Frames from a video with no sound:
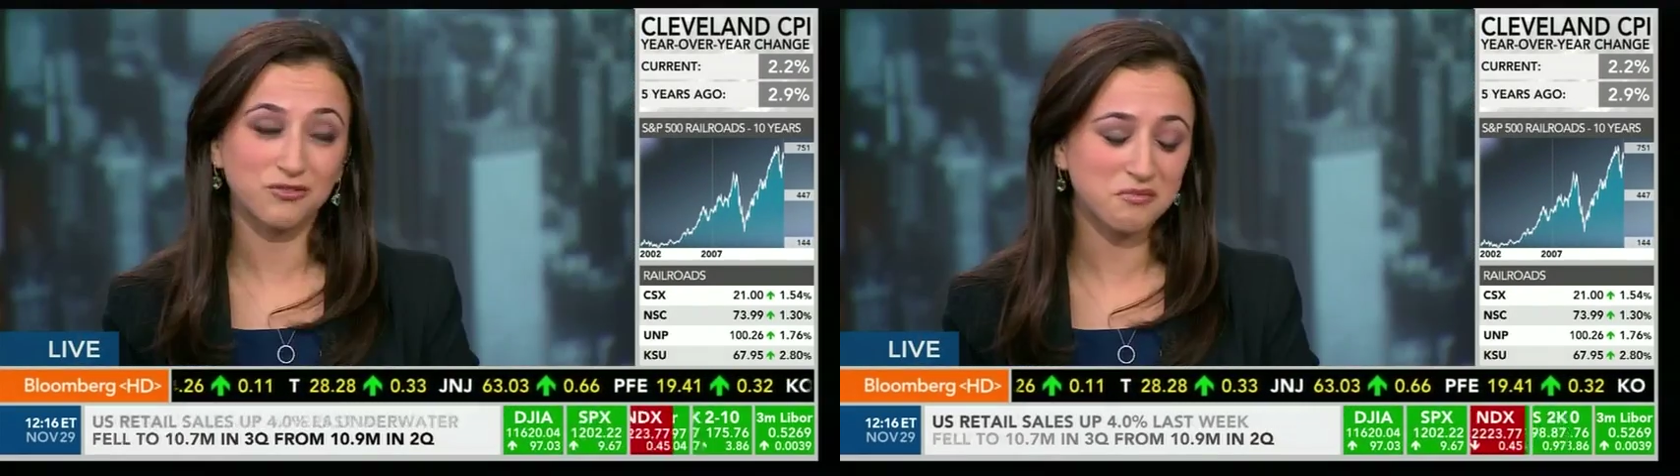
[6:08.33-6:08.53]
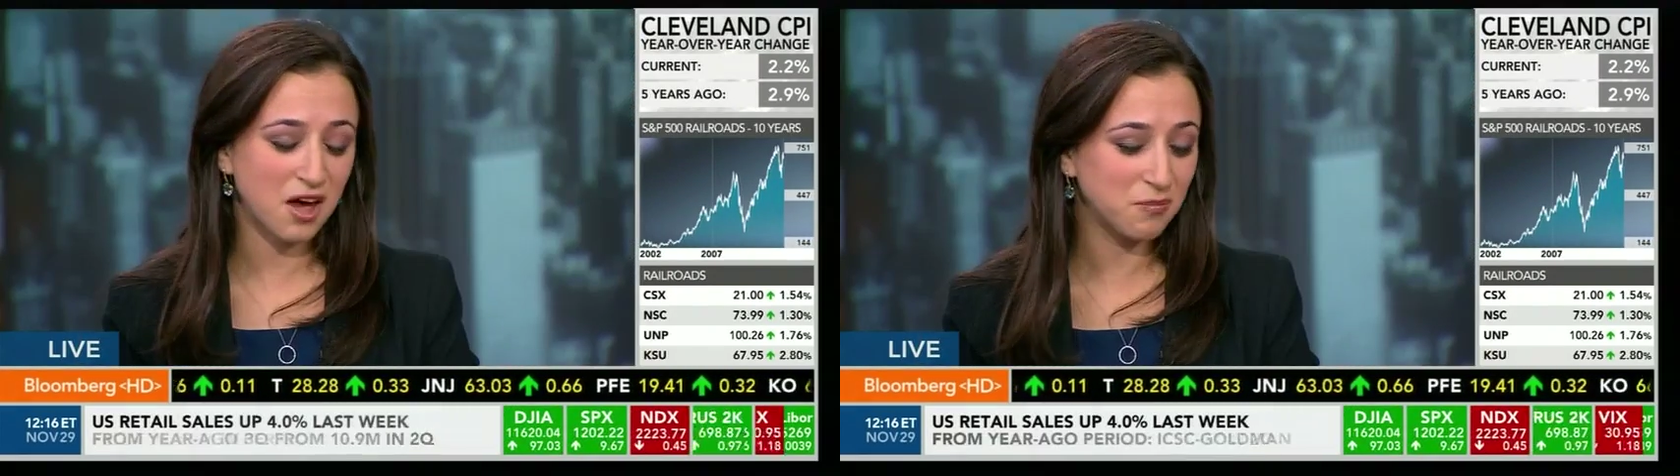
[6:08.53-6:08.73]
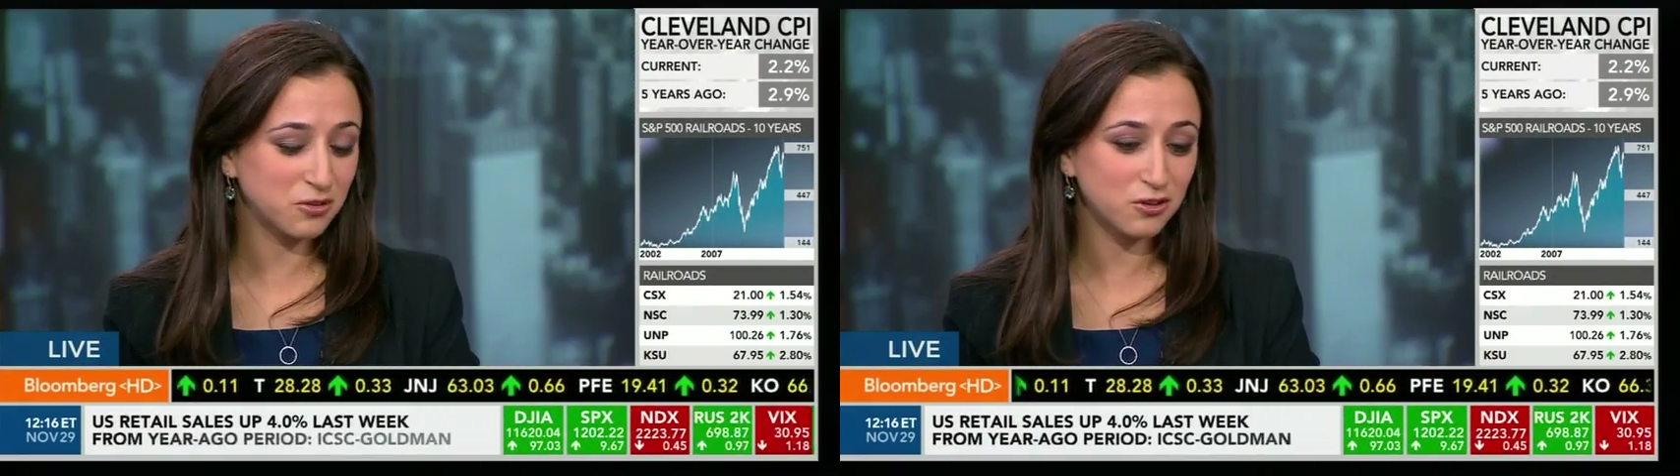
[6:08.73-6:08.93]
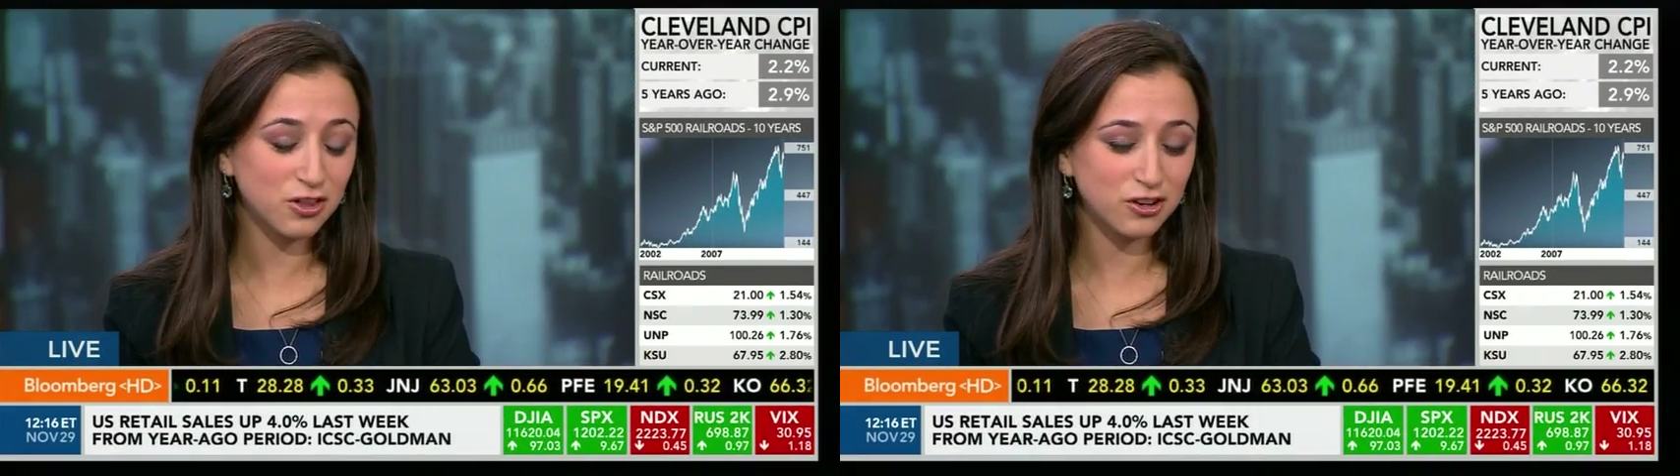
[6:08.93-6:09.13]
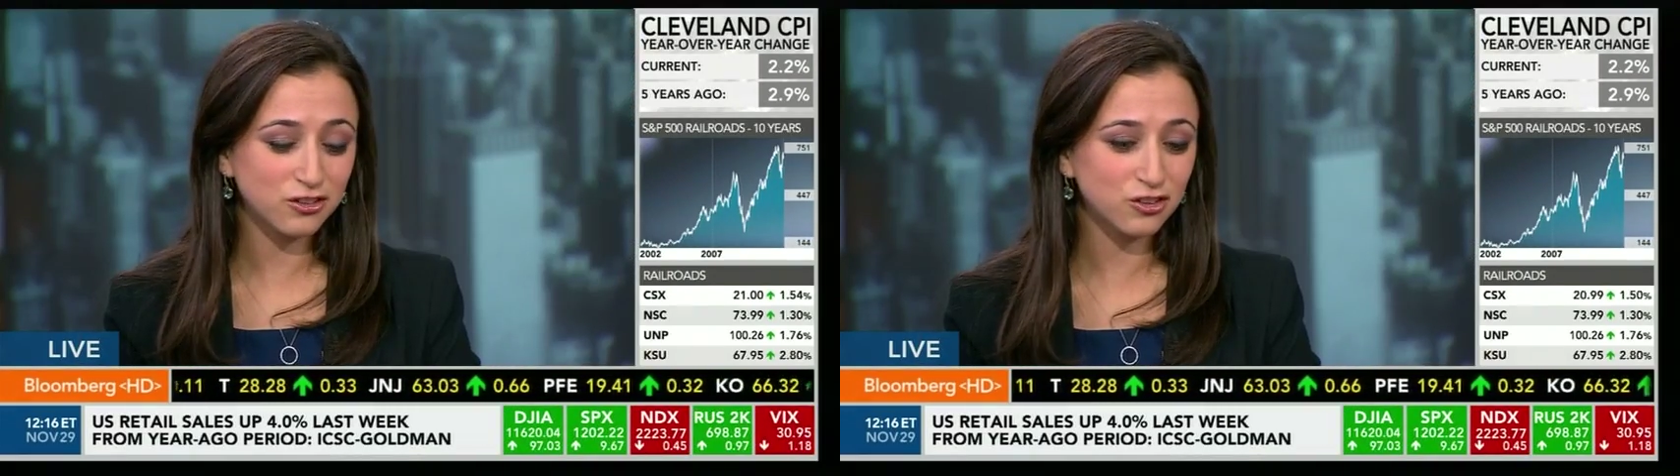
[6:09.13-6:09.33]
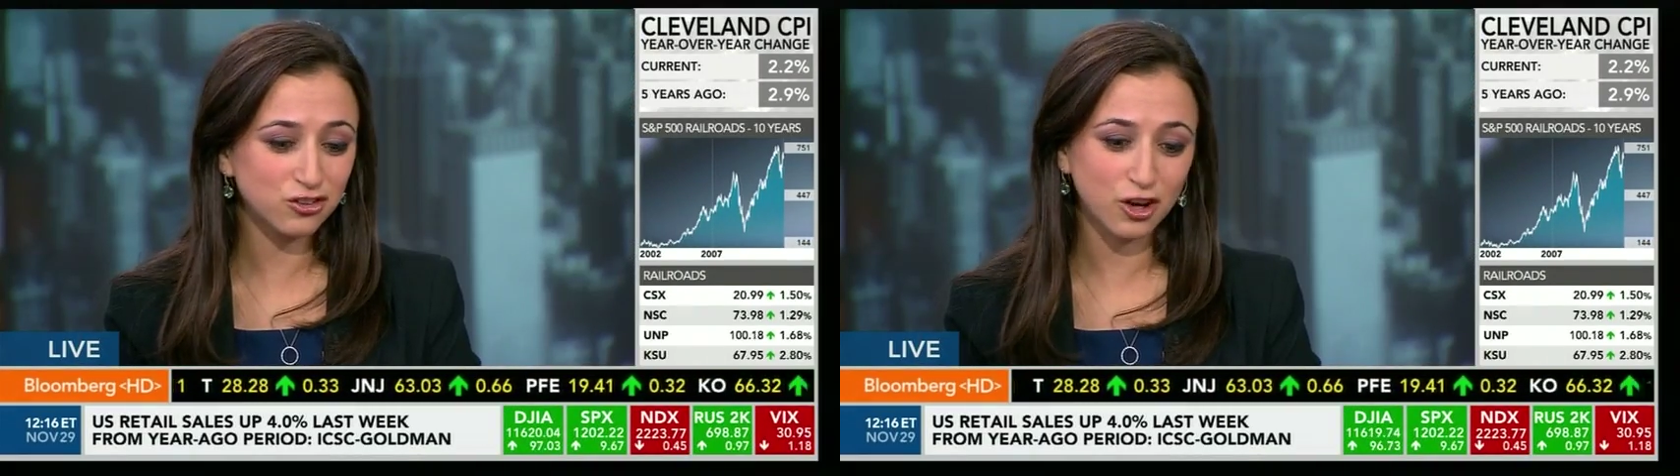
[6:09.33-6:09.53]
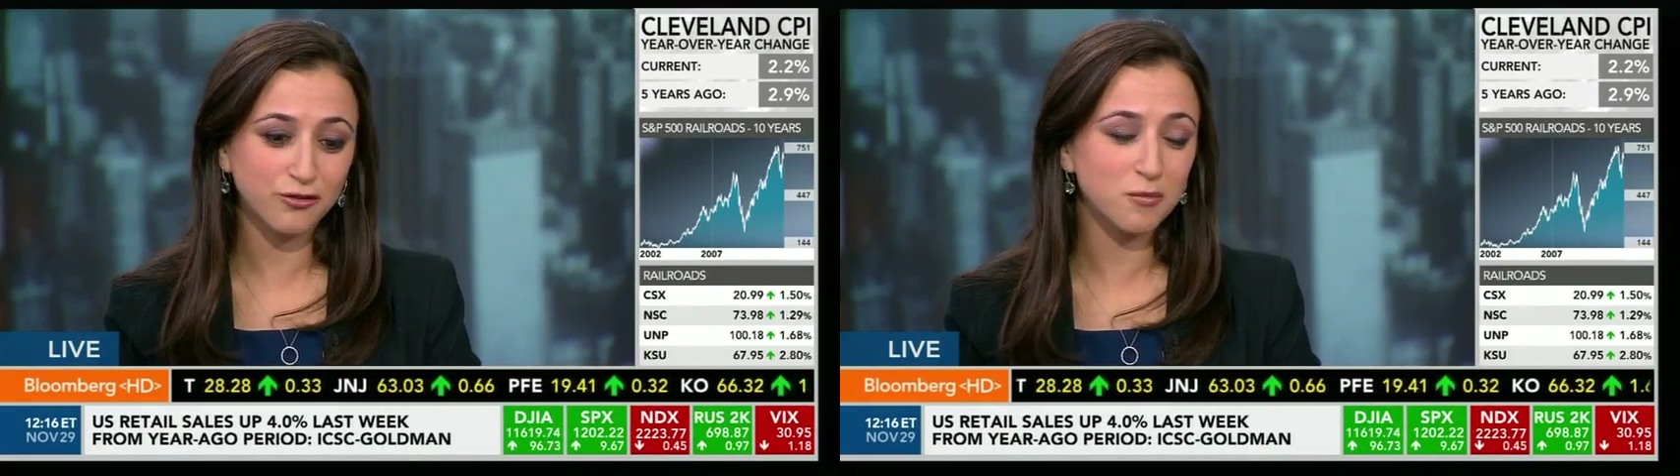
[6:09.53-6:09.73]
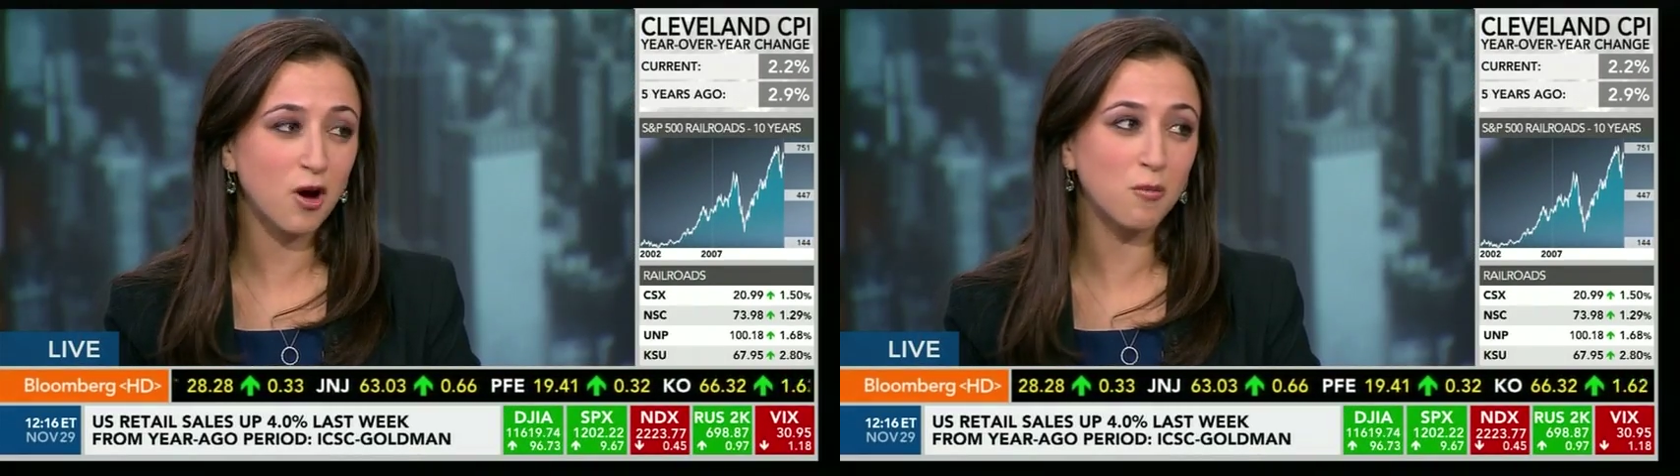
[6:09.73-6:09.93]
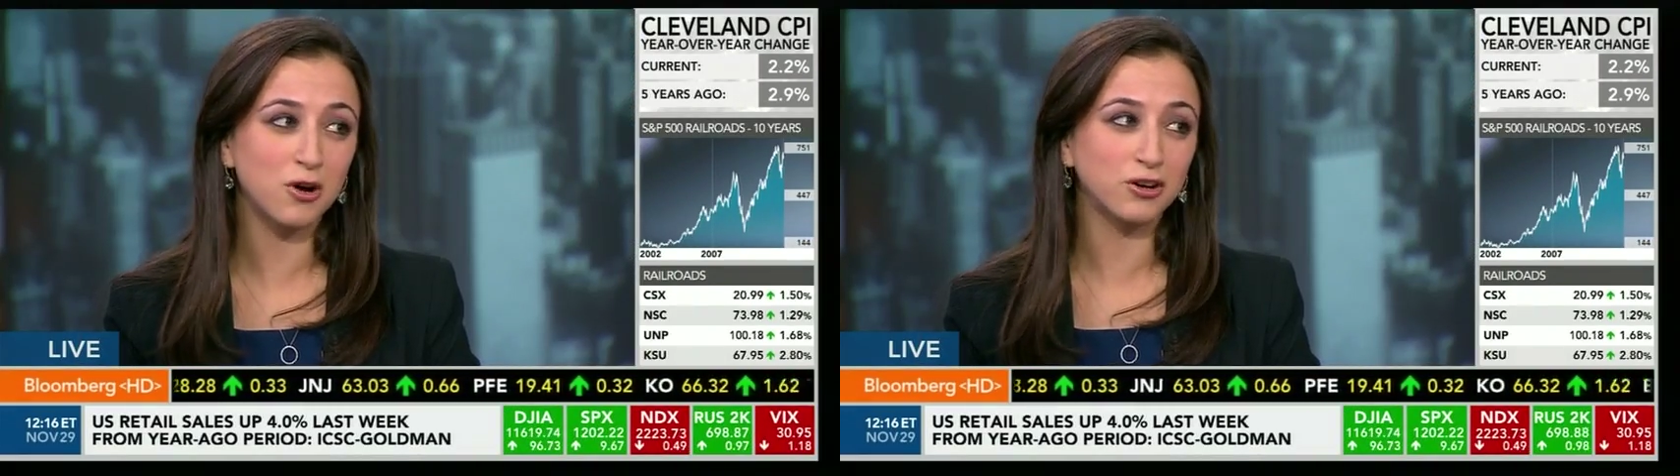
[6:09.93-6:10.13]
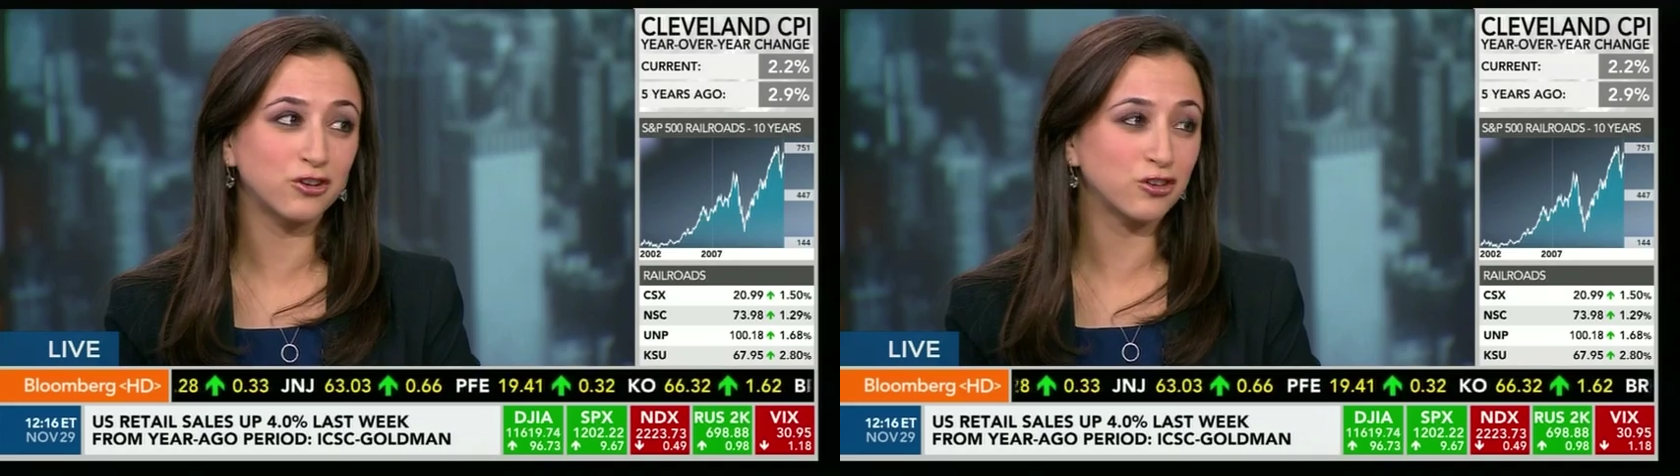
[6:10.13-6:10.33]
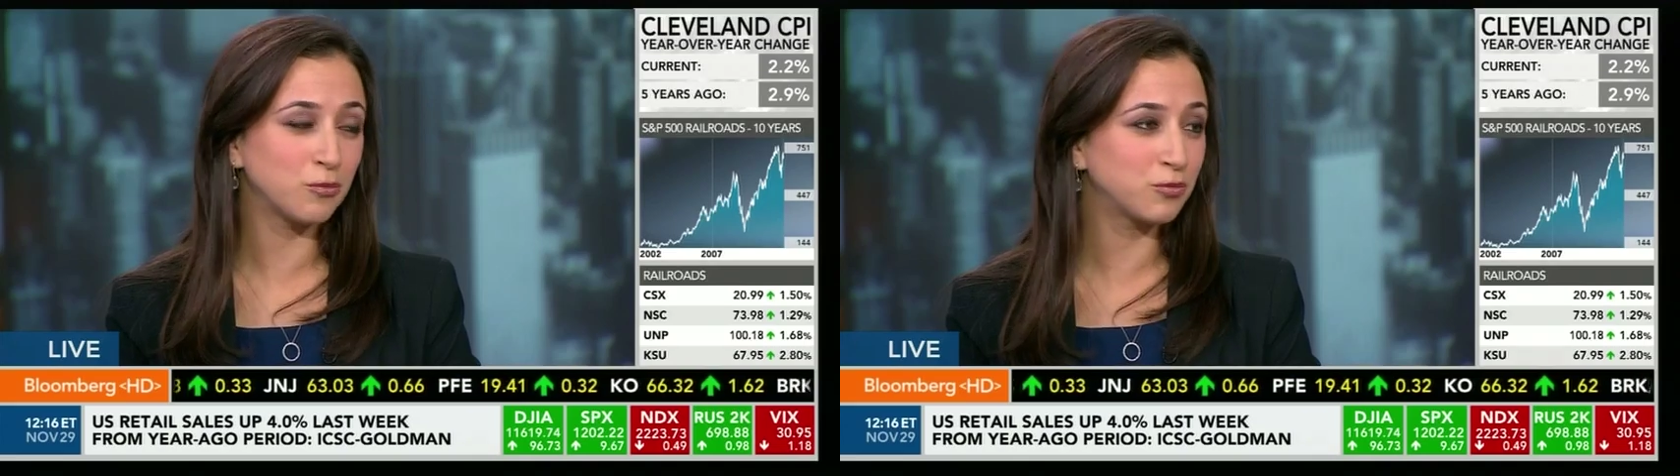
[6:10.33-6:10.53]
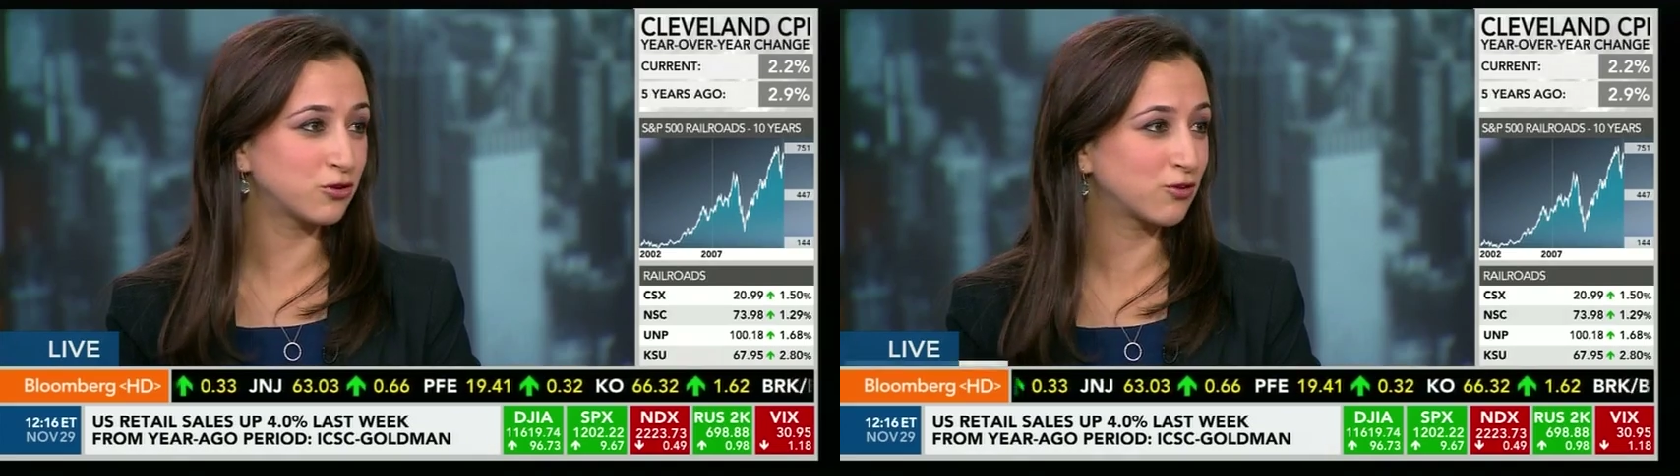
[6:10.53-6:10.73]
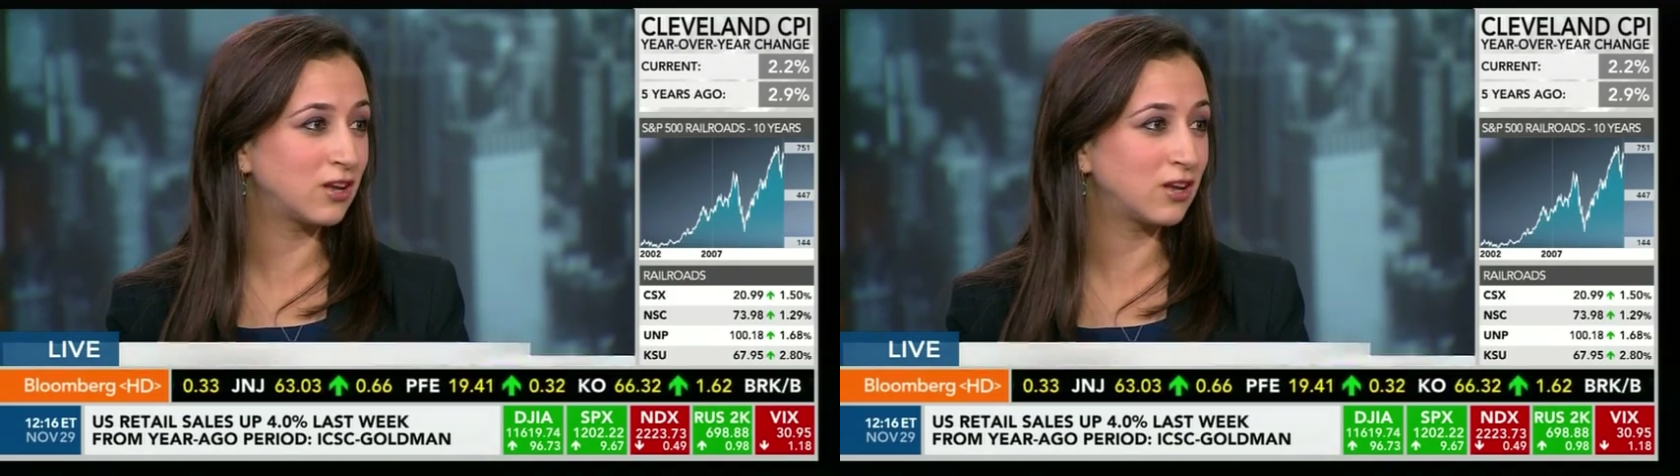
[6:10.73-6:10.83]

a change. change. Absolutely. There's a shift from home ownership to